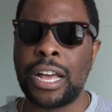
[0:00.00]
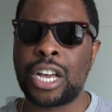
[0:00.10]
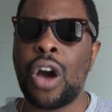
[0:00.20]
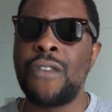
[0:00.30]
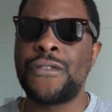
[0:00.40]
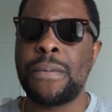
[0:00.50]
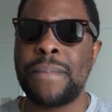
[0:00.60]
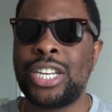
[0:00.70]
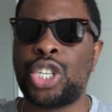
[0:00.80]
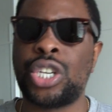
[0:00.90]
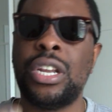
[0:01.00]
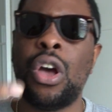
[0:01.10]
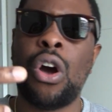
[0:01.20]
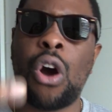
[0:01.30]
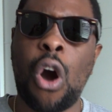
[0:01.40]
confirmation
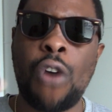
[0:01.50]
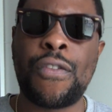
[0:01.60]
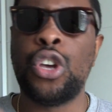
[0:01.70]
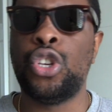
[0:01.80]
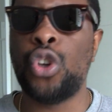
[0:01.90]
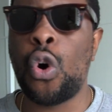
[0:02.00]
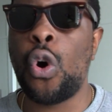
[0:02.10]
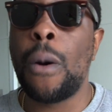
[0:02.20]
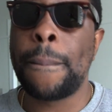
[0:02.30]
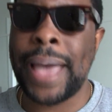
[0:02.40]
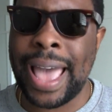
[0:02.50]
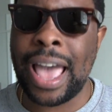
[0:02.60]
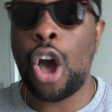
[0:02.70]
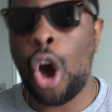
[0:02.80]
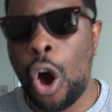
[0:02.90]
of your
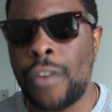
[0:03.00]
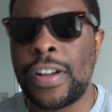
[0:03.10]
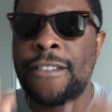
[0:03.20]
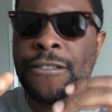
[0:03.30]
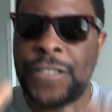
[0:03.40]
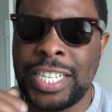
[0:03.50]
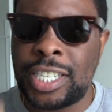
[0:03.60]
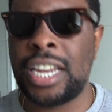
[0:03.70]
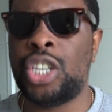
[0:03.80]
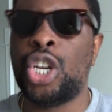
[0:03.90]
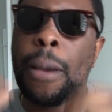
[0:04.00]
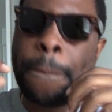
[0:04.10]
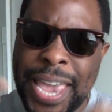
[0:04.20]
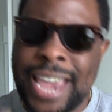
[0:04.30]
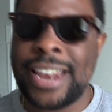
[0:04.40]
pair of vintage
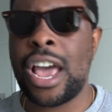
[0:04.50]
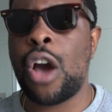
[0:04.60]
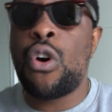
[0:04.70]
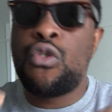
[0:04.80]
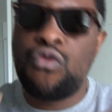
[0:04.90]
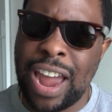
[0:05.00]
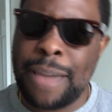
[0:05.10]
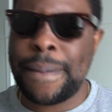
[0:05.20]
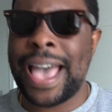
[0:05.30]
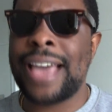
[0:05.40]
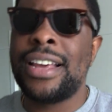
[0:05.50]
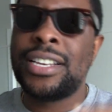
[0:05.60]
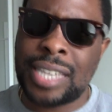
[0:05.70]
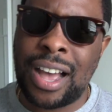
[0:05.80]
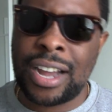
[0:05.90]
B&L Ray-Ban
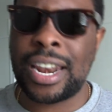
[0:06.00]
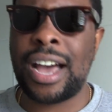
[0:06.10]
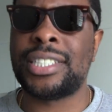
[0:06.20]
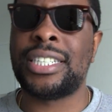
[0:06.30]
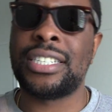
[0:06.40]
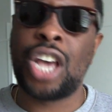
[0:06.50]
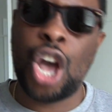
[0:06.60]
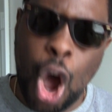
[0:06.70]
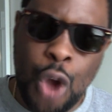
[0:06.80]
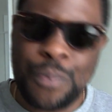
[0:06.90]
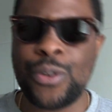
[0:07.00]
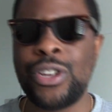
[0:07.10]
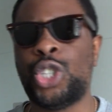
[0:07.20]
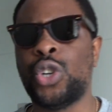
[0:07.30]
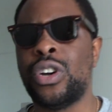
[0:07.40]
sunglasses. Hope you
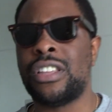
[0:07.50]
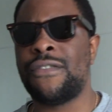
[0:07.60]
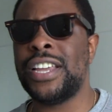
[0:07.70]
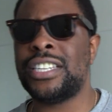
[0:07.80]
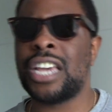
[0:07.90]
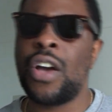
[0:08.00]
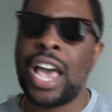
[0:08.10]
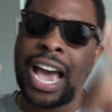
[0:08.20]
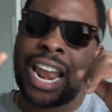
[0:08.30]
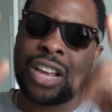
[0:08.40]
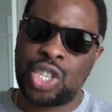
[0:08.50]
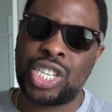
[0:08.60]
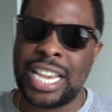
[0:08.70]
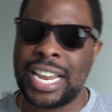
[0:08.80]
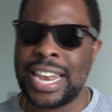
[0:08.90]
enjoyed the video, and I'll
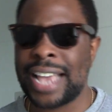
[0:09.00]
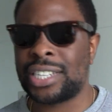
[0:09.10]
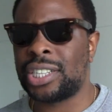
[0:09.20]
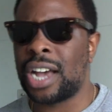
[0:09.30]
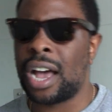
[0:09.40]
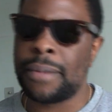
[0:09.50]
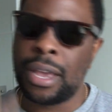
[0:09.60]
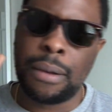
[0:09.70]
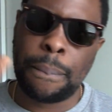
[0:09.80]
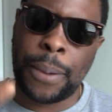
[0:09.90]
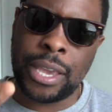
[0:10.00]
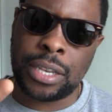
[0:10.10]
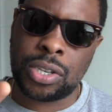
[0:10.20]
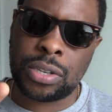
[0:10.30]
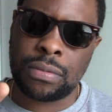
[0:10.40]
see you next time.
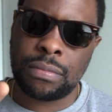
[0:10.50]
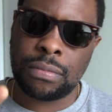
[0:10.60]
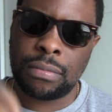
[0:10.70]
Peace.